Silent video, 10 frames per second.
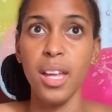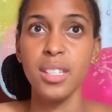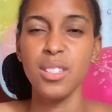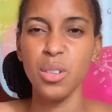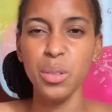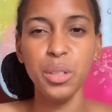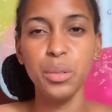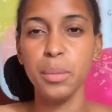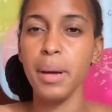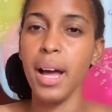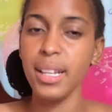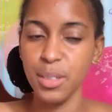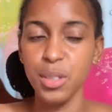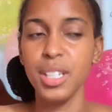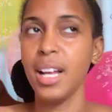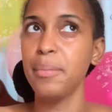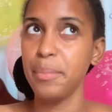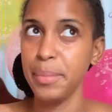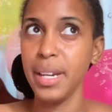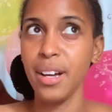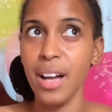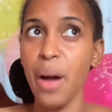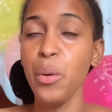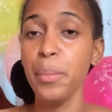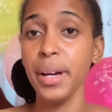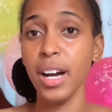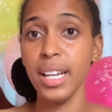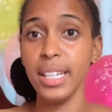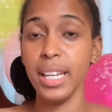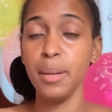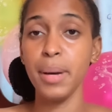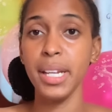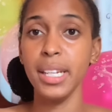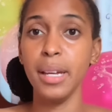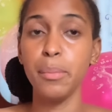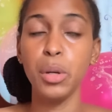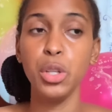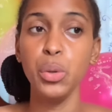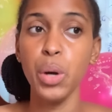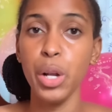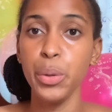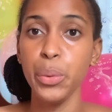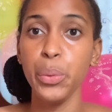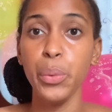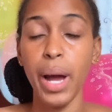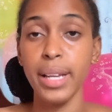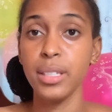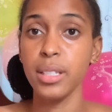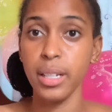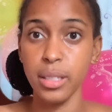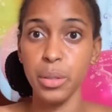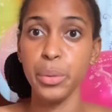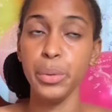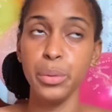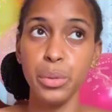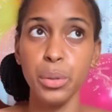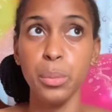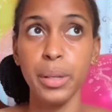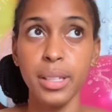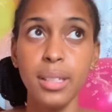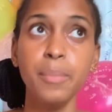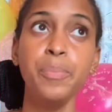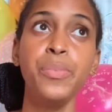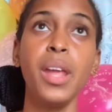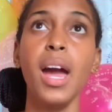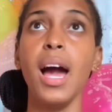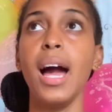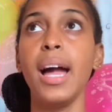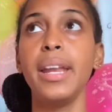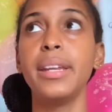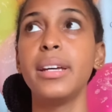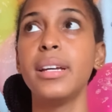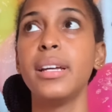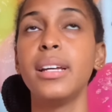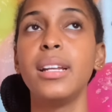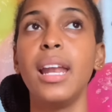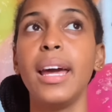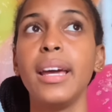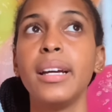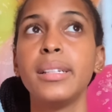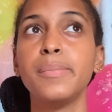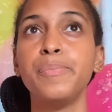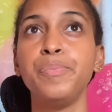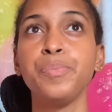so you know as usual when I, I won't be calling anybody name but you all know who i started out youtube with and like um,